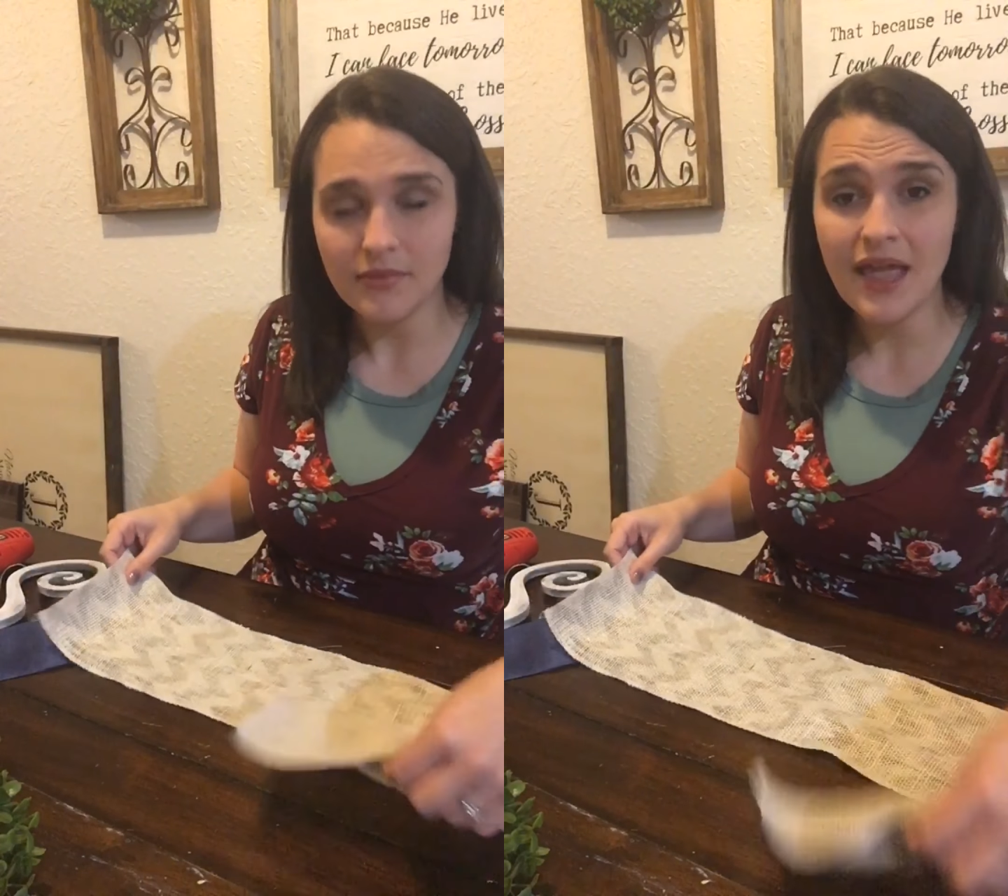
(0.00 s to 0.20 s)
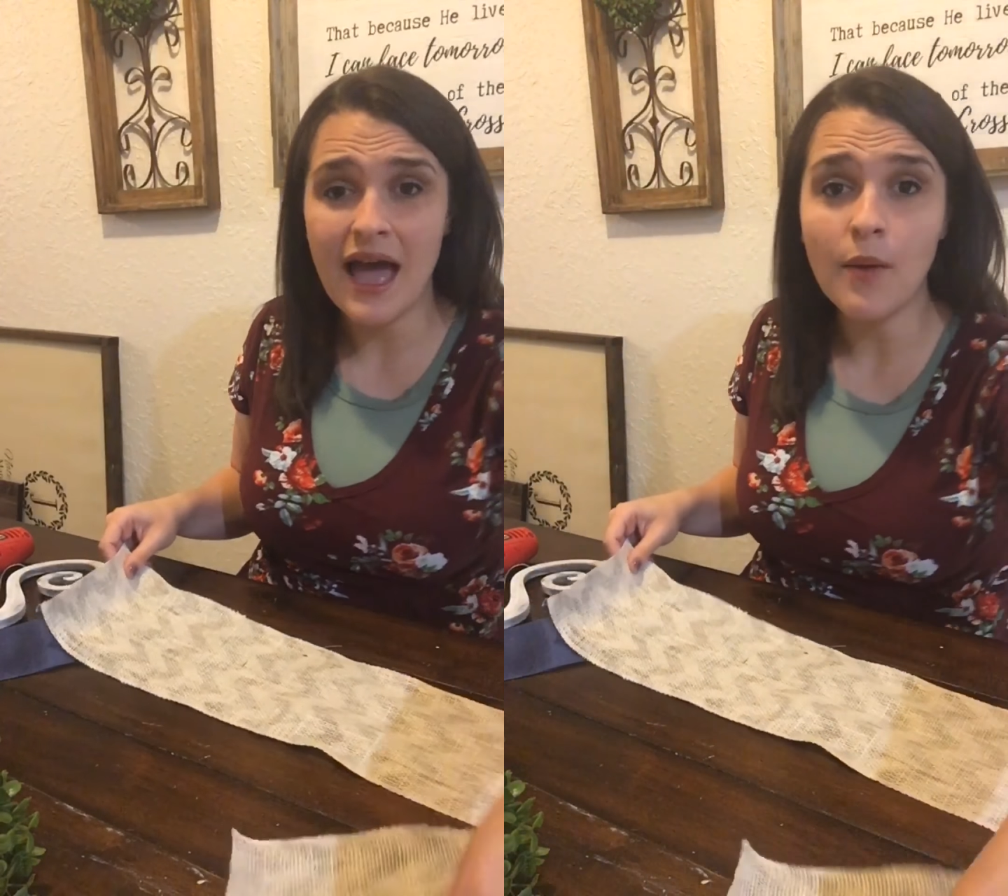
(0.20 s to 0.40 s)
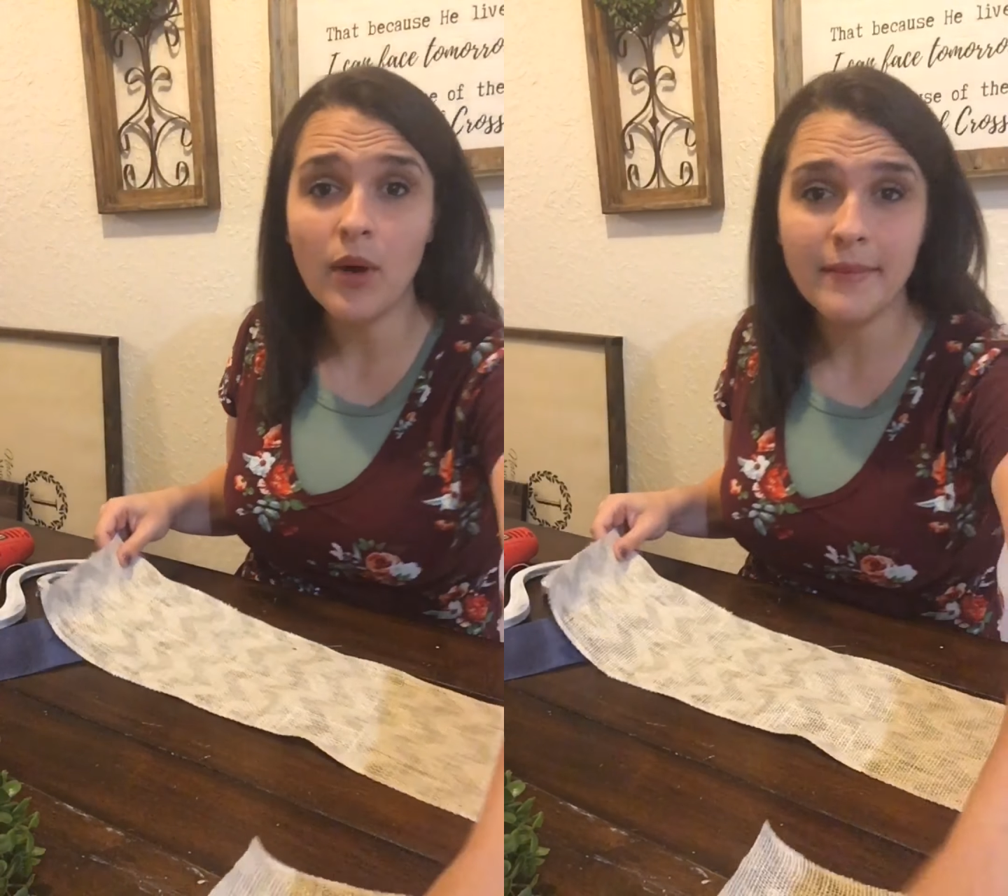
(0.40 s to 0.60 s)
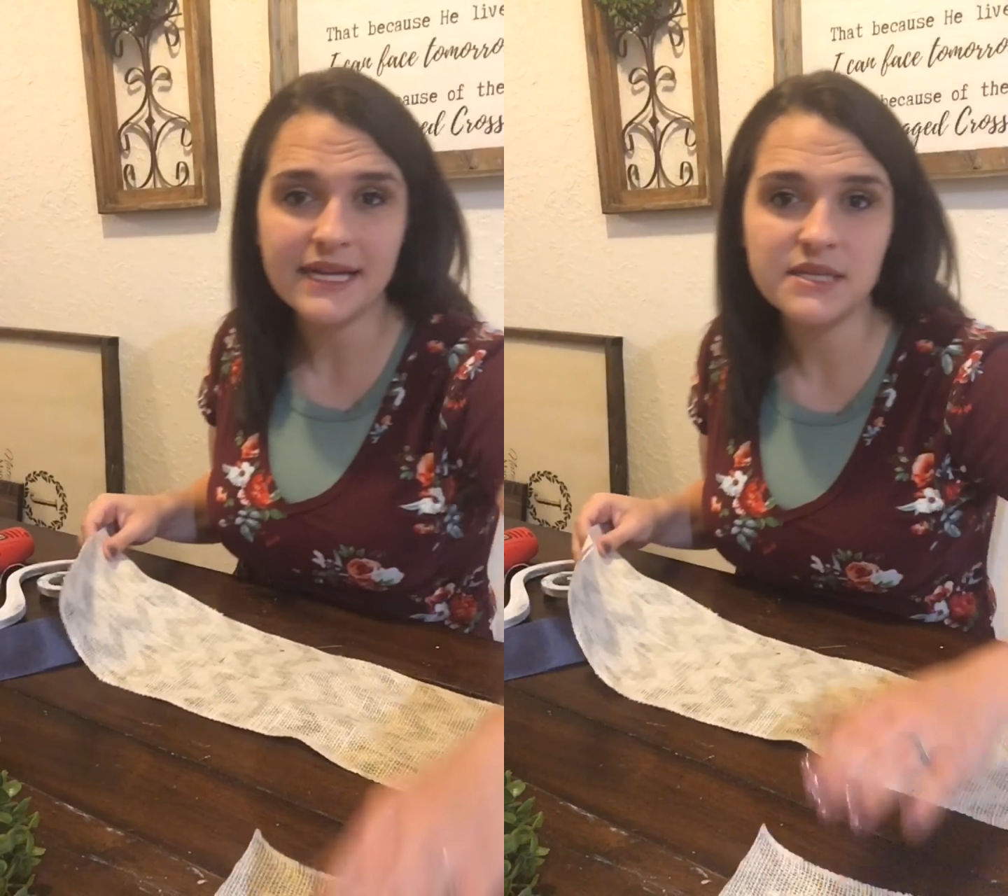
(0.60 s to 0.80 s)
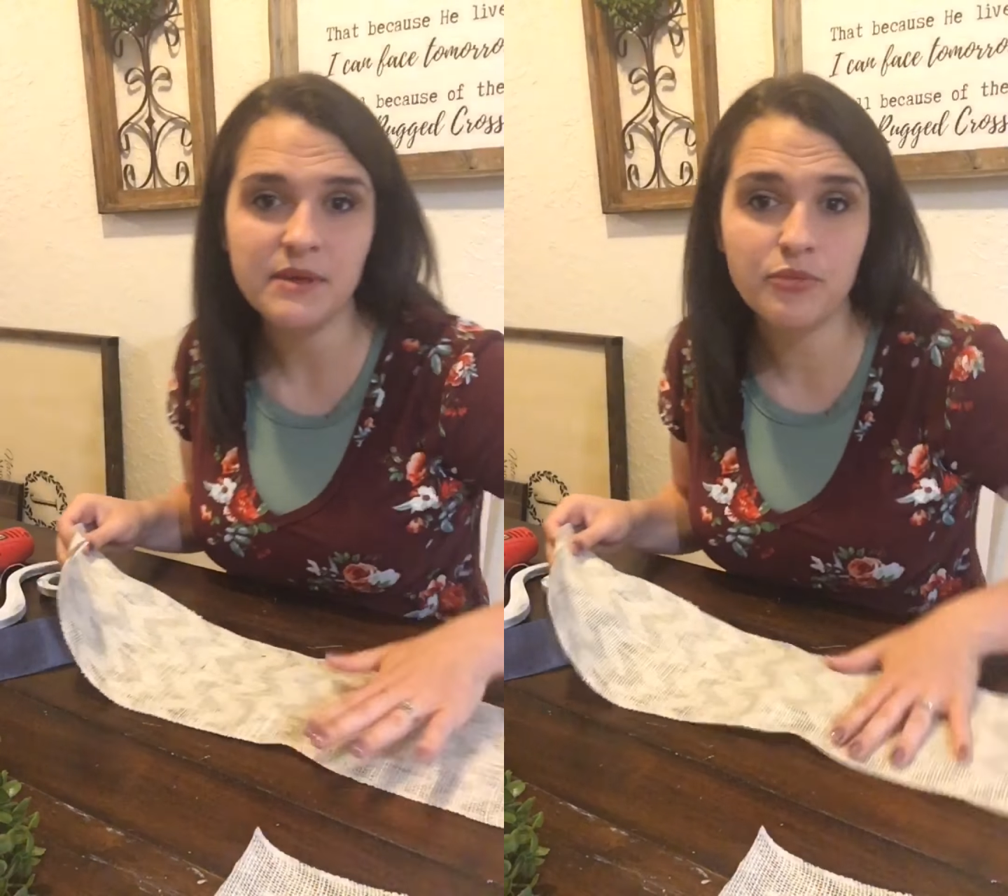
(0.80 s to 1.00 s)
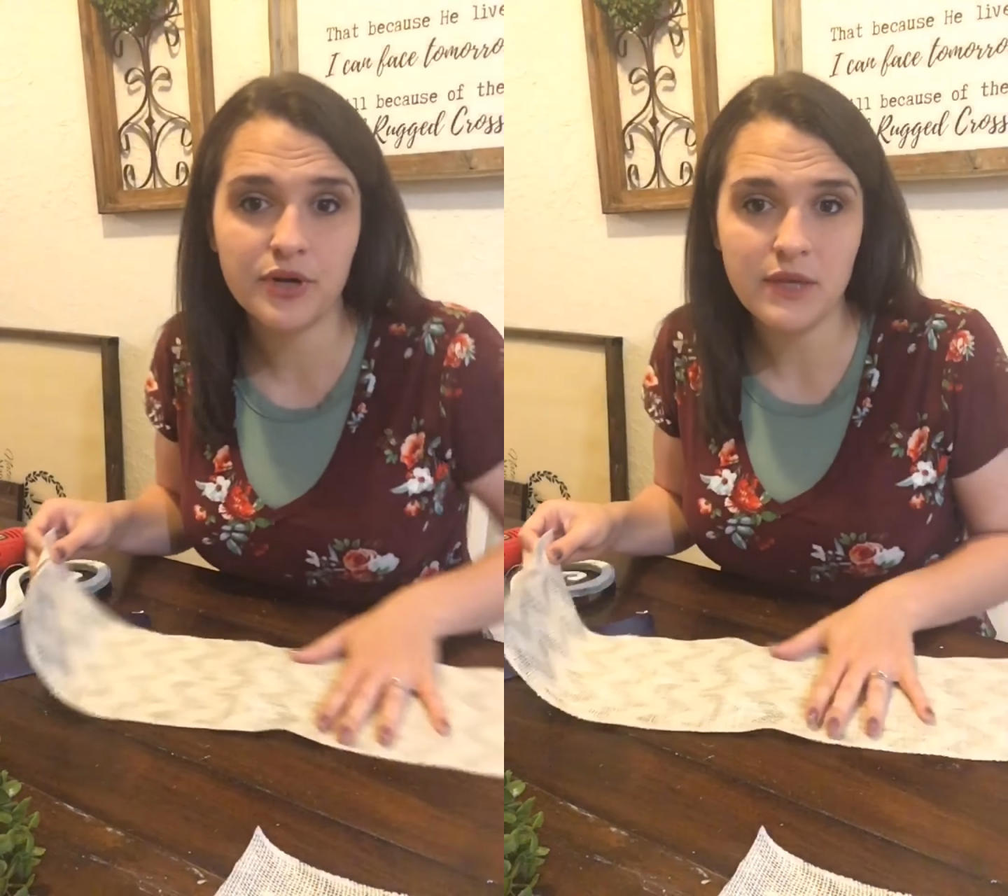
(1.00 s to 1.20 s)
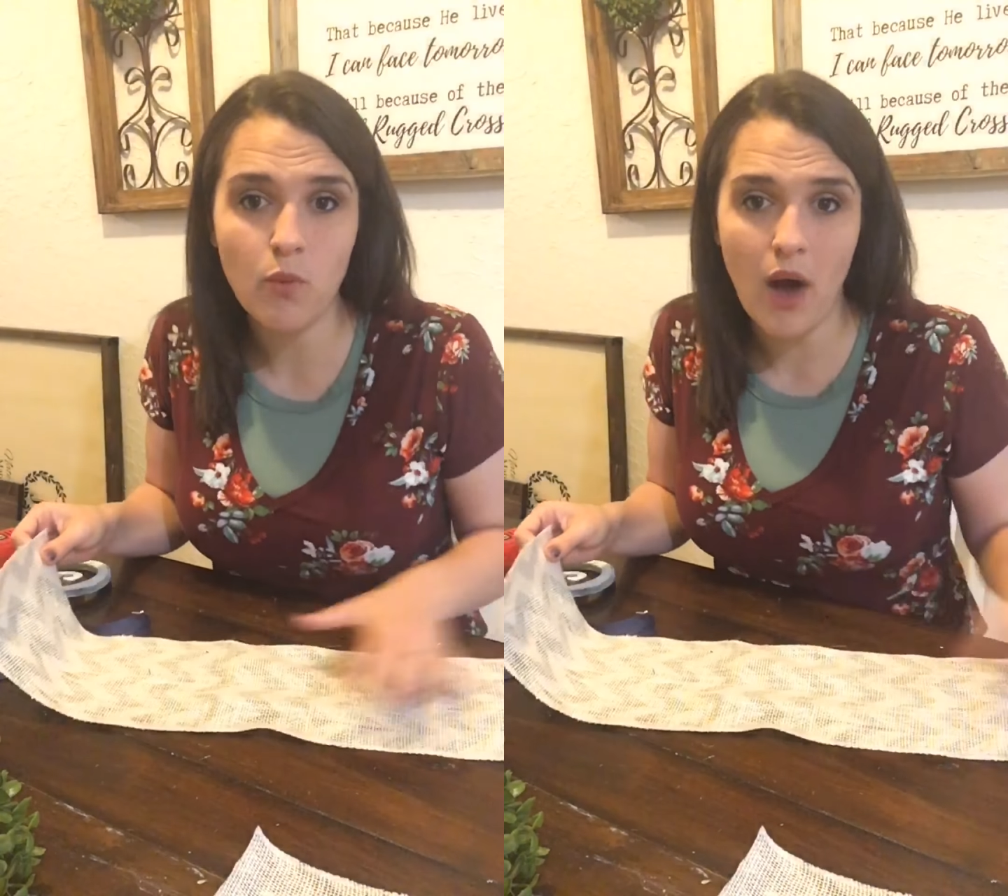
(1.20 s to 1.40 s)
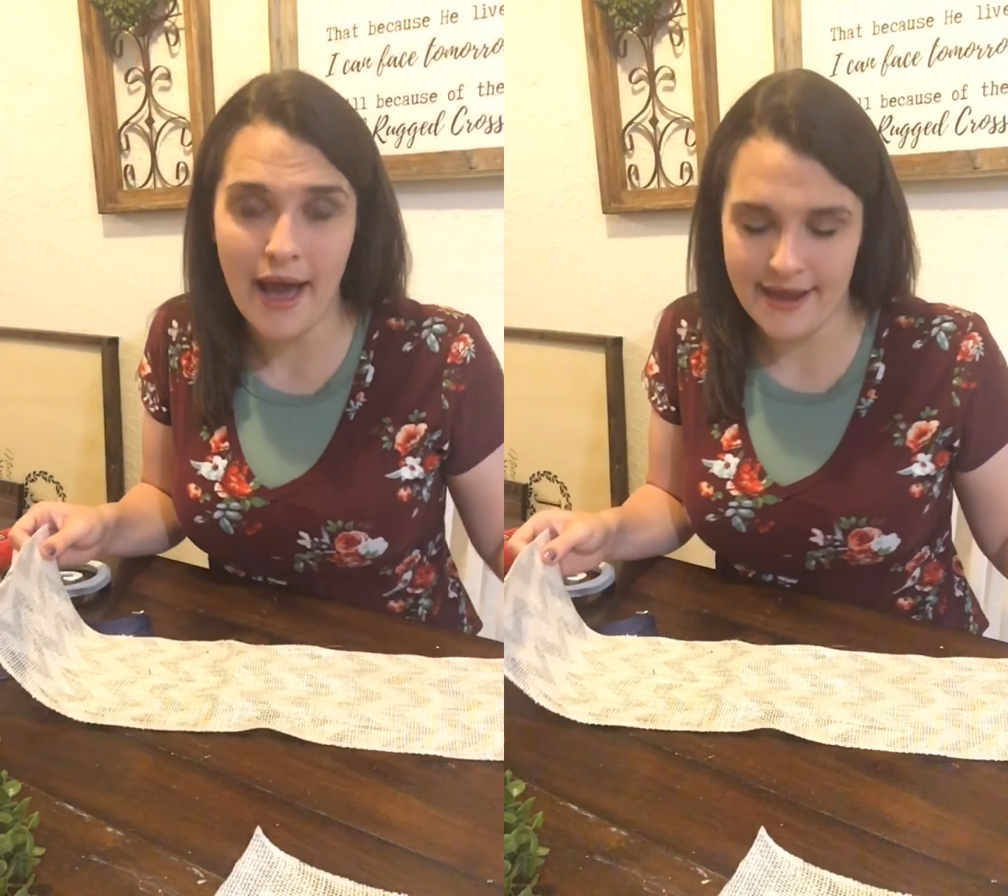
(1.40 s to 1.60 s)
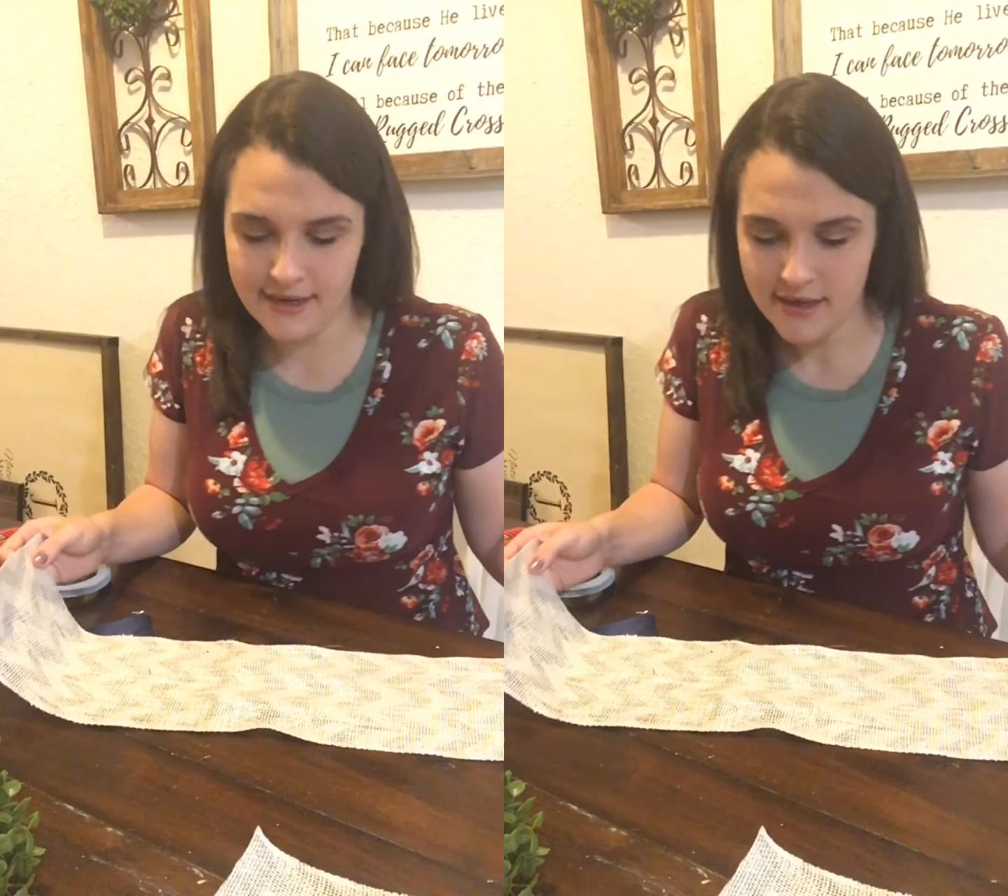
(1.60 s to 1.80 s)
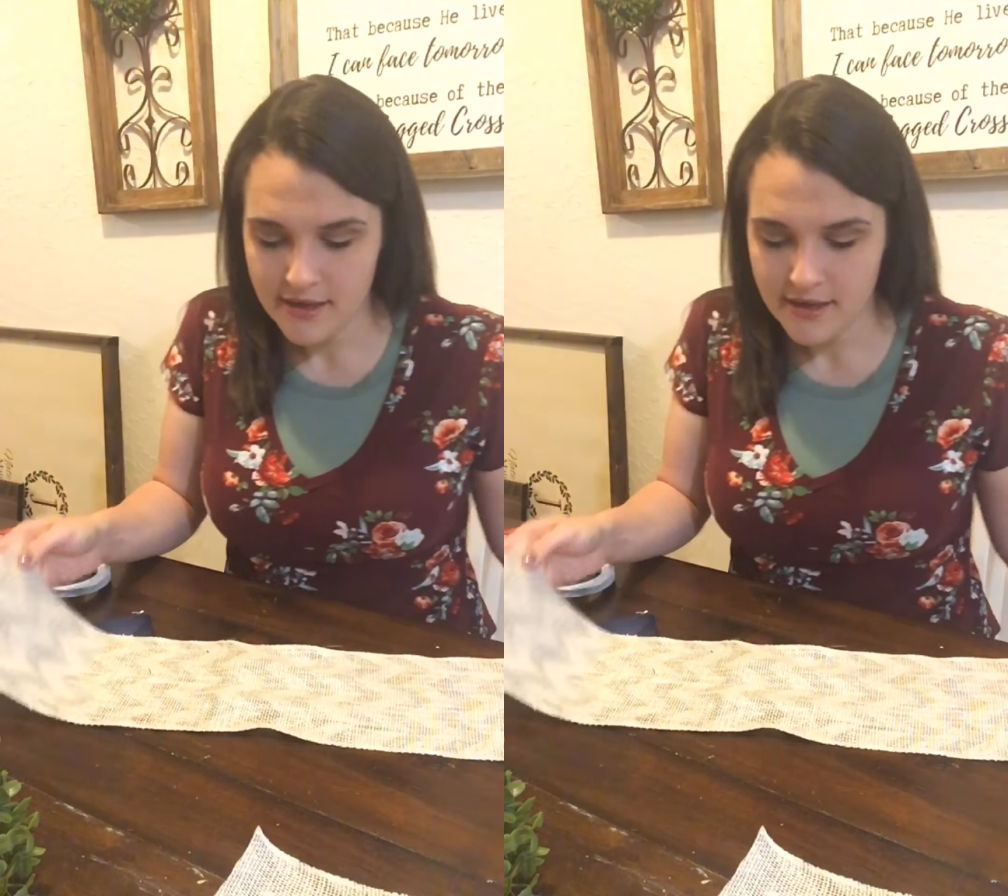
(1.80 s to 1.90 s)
I want mine to be pretty wide